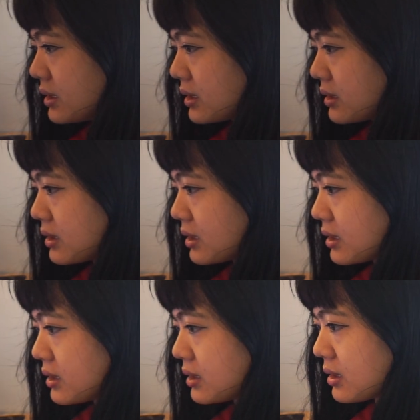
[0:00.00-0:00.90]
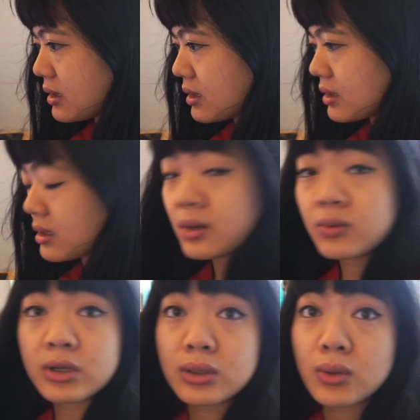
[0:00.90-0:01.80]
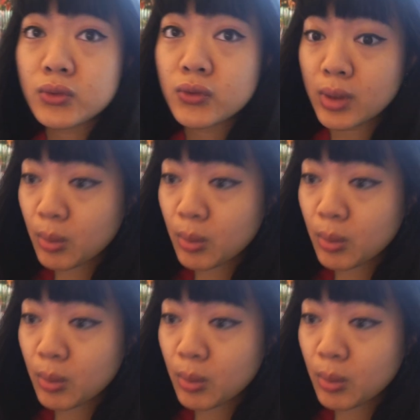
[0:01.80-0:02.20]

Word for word: and then we're gonna go to the